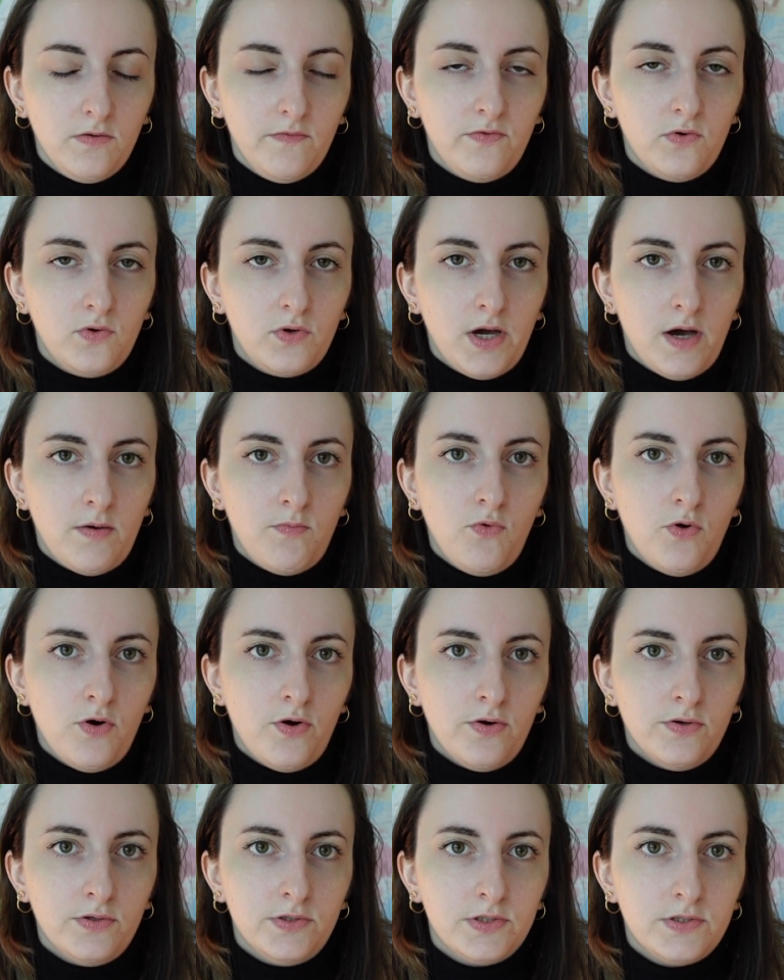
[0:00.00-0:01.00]
vocab
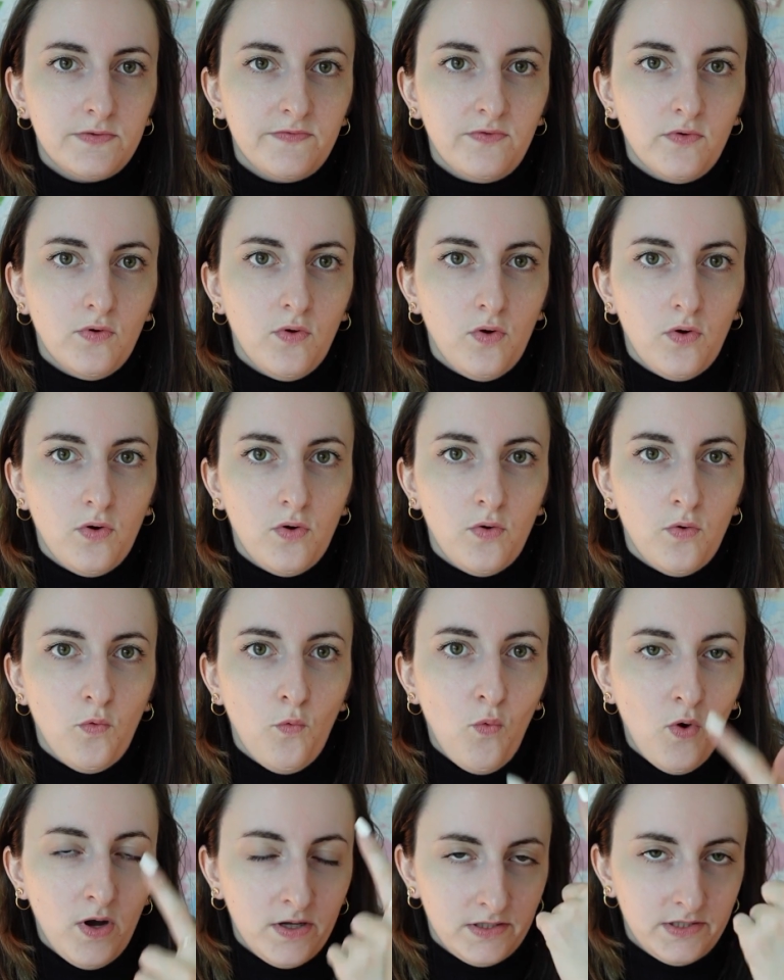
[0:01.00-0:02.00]
words for
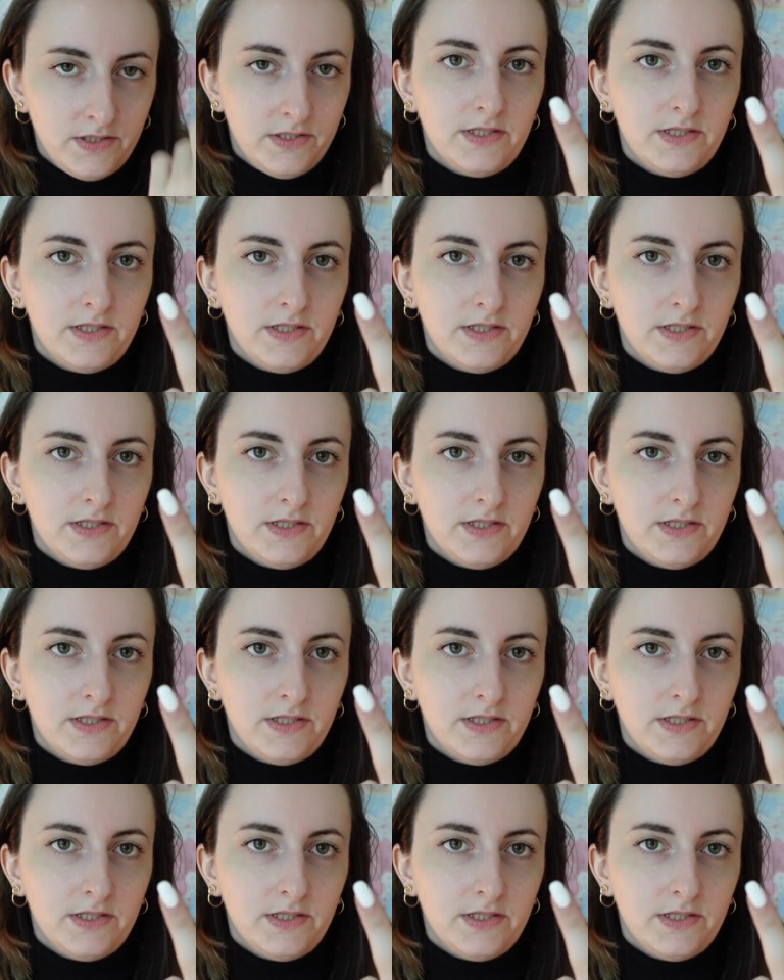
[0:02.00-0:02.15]
one